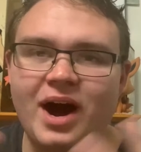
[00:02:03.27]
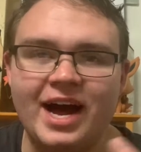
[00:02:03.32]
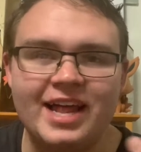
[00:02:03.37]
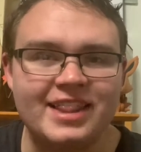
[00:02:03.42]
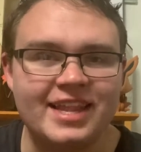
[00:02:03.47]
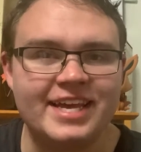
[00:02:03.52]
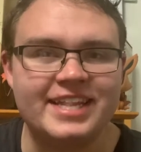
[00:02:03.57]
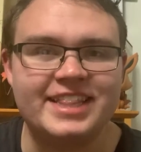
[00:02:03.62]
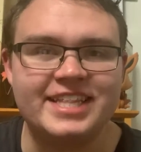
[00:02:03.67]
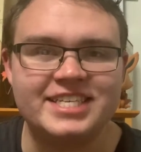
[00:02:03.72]
I
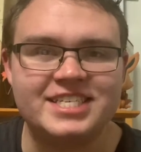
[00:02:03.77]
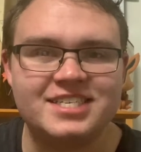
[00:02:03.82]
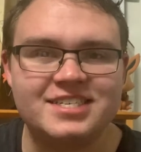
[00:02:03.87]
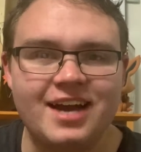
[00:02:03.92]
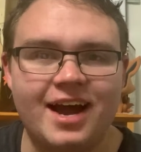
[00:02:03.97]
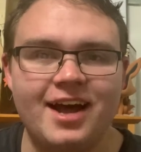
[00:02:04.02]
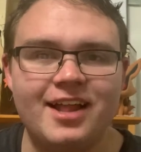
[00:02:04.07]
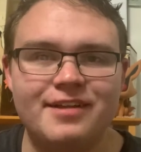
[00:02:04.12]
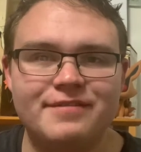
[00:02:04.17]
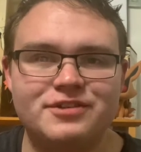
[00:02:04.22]
like this
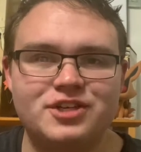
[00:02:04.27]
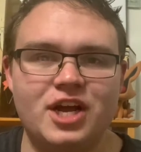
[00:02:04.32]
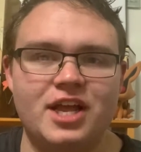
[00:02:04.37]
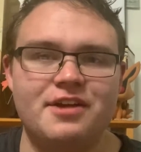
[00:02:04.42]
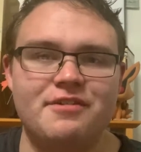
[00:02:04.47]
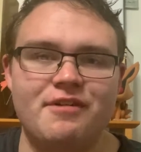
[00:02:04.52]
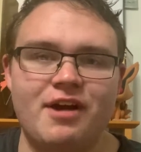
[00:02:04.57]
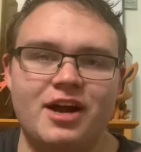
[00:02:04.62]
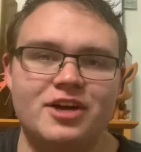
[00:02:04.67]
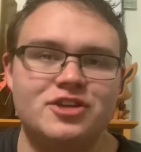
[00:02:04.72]
style of
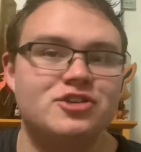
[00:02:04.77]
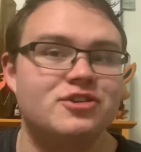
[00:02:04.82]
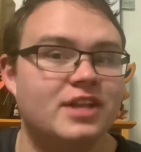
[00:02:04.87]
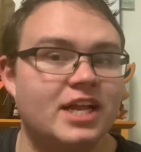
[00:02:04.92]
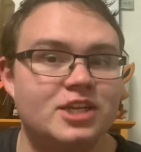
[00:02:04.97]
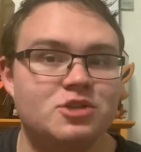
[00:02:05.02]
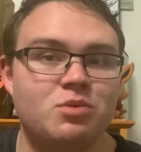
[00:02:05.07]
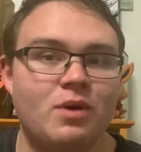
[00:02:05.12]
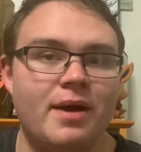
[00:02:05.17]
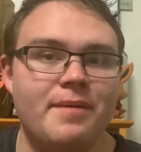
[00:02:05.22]
Jolly Roger, and
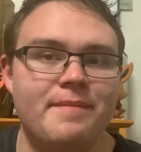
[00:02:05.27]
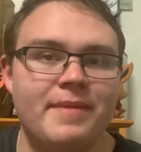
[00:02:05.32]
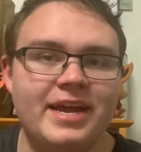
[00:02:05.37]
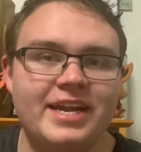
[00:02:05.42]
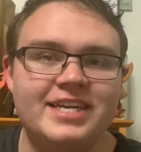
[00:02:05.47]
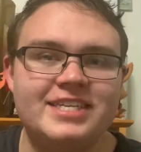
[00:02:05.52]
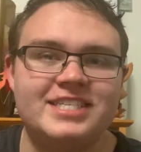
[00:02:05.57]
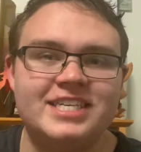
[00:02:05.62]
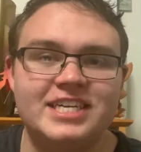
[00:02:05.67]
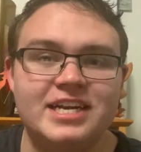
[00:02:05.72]
that's why I made
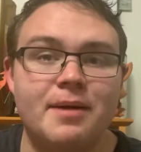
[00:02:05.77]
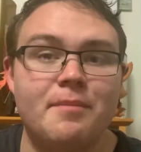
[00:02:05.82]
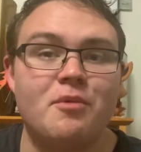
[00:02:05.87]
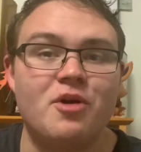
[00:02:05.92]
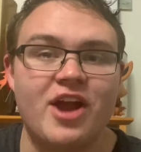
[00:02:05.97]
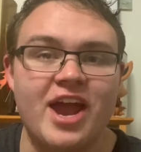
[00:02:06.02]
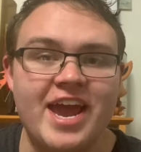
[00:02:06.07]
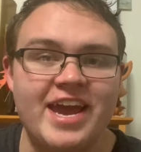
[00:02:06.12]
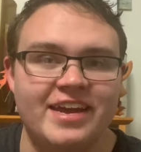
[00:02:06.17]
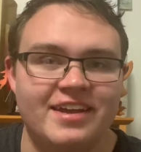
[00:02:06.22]
it to
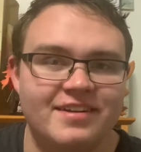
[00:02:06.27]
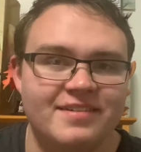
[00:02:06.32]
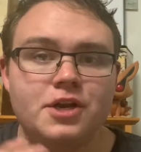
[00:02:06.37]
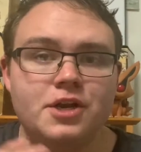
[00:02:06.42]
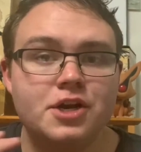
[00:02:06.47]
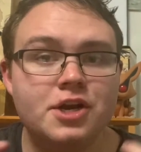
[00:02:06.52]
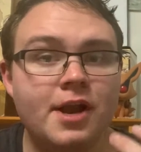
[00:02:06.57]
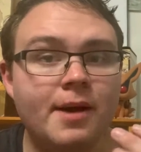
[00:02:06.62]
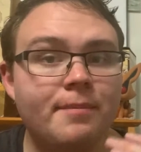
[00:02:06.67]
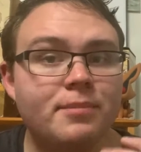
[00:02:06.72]
number 8.
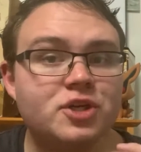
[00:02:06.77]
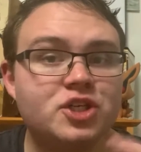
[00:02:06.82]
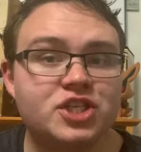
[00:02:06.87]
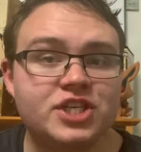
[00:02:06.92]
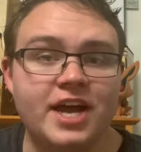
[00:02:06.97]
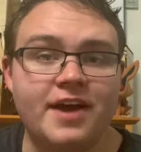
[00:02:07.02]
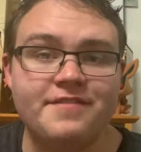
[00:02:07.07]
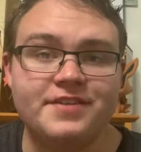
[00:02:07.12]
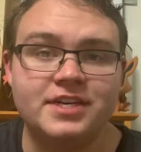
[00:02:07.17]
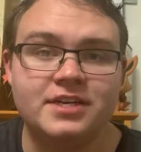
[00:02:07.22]
Number
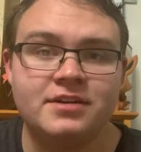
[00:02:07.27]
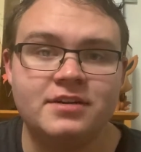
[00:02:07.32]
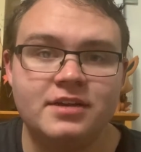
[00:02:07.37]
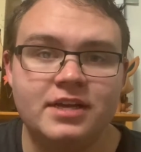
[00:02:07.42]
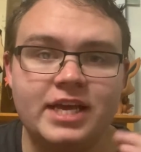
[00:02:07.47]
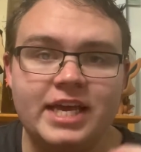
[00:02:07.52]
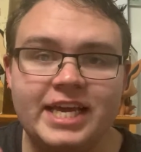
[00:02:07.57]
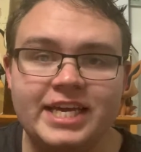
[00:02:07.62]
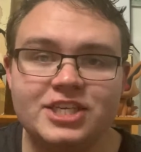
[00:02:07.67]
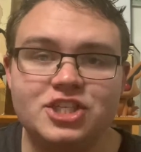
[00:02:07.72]
7
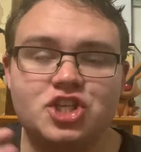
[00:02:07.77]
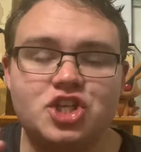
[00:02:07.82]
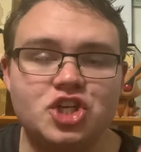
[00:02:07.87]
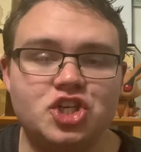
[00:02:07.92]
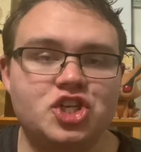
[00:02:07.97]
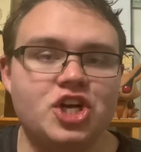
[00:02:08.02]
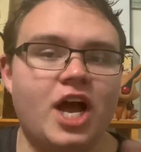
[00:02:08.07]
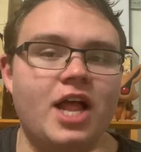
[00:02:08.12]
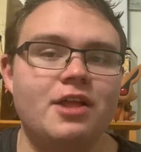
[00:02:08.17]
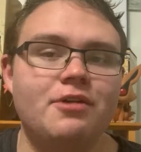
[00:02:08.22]
is the
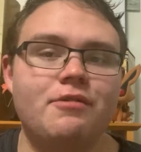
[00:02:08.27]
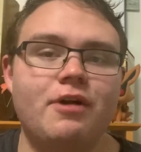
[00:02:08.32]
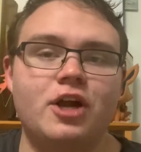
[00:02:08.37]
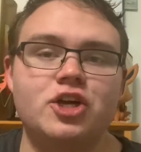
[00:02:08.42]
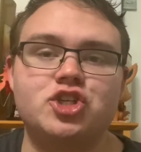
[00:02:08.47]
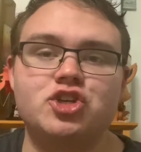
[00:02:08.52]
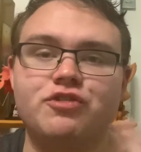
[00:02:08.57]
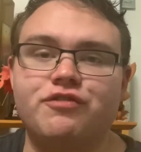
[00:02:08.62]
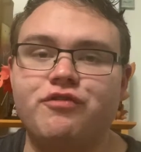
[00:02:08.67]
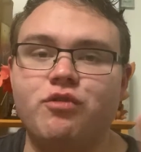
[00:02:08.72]
Jolly
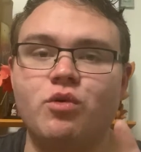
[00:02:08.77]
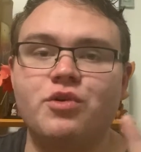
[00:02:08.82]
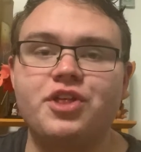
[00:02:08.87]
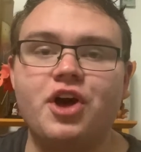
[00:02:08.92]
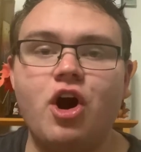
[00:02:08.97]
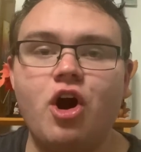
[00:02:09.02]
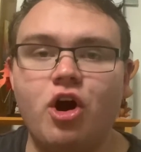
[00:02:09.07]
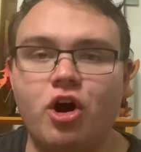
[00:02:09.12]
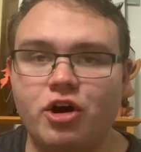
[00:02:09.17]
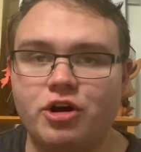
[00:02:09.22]
Roger for the
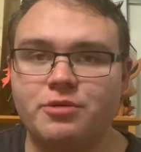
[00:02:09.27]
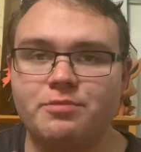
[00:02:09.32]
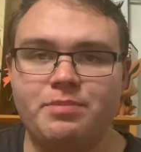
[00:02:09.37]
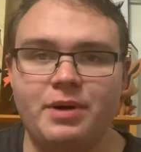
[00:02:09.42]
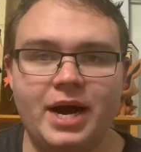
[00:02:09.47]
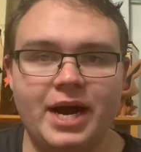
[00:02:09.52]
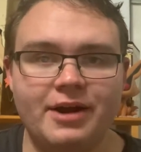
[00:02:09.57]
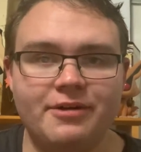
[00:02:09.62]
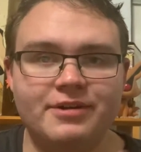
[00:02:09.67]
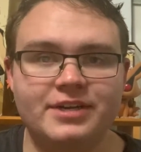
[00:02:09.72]
Heart
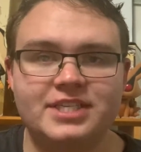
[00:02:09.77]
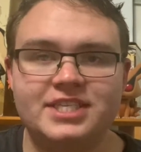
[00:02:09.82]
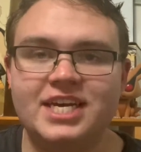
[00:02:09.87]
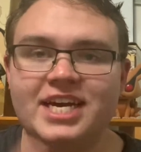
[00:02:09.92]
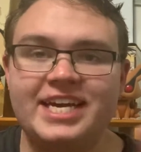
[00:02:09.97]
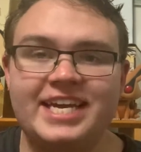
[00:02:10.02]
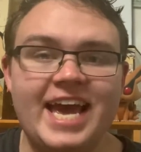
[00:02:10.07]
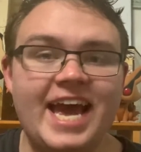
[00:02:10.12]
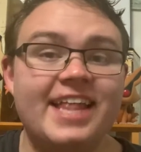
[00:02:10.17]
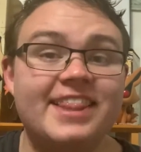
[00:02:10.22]
Pirates.
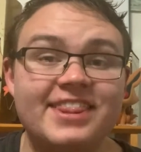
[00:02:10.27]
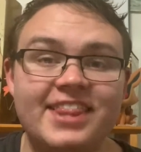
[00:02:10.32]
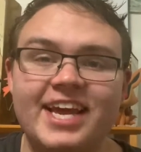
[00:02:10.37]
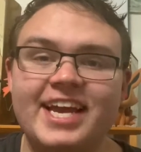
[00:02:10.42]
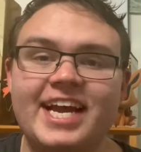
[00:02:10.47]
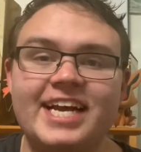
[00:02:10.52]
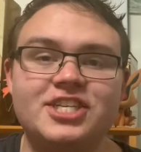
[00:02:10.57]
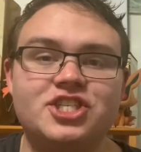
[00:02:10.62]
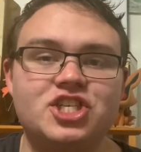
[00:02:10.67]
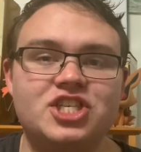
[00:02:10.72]
Again,
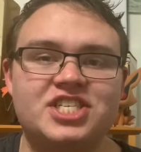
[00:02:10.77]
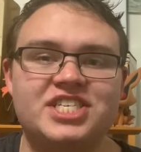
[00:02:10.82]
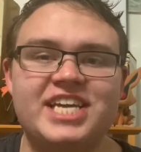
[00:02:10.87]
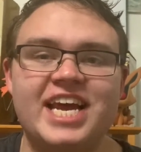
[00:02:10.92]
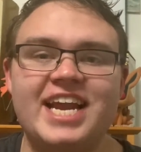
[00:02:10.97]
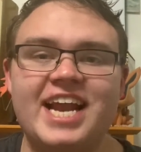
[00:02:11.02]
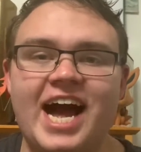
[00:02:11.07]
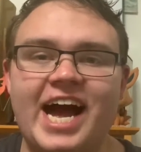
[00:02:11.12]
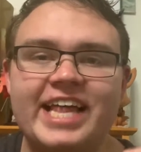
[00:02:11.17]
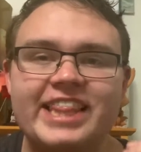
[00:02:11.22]
like I just
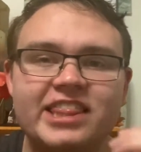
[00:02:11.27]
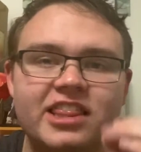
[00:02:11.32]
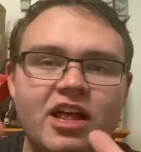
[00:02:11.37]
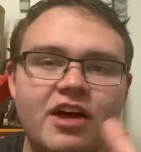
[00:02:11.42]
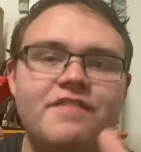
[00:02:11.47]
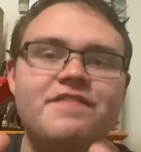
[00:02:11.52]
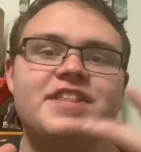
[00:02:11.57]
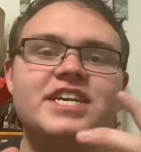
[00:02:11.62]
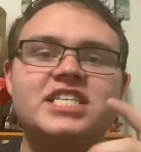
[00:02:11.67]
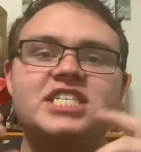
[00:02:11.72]
said, I
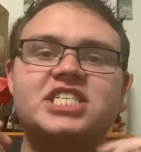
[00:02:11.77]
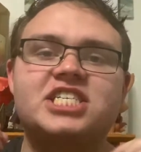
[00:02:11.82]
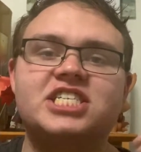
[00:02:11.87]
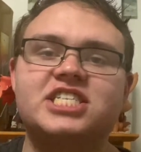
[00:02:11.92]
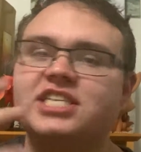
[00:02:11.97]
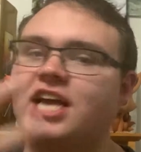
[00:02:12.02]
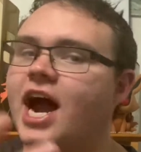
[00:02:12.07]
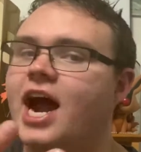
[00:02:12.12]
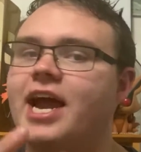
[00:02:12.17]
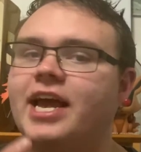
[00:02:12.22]
love this
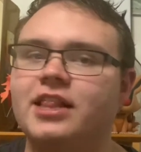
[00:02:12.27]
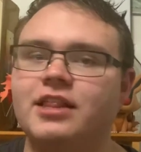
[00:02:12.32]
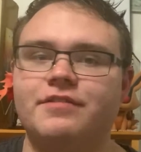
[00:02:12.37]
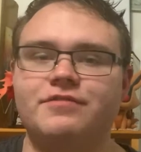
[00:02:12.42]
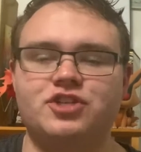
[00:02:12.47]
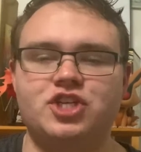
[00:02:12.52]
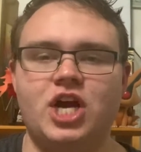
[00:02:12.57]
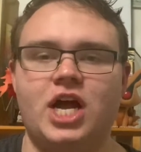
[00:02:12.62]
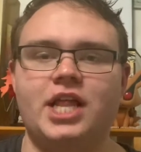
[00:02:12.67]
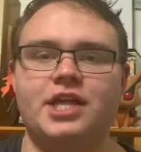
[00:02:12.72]
style of
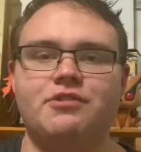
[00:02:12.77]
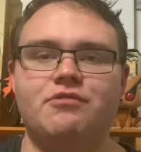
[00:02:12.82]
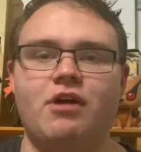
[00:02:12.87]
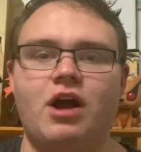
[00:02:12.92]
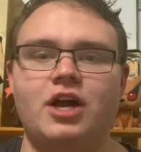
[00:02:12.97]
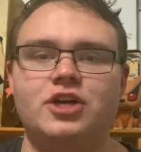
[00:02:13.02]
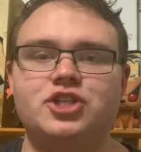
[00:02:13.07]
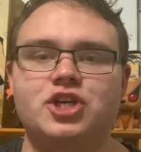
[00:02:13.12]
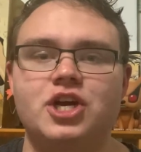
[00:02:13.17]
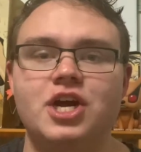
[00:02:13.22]
Jolly
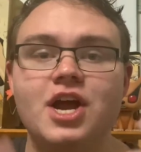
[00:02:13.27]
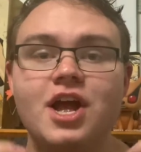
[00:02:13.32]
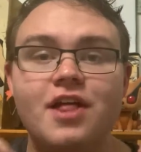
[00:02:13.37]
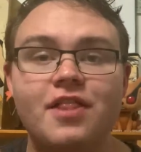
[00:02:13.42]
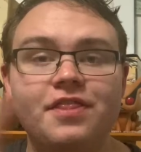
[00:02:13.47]
Roger.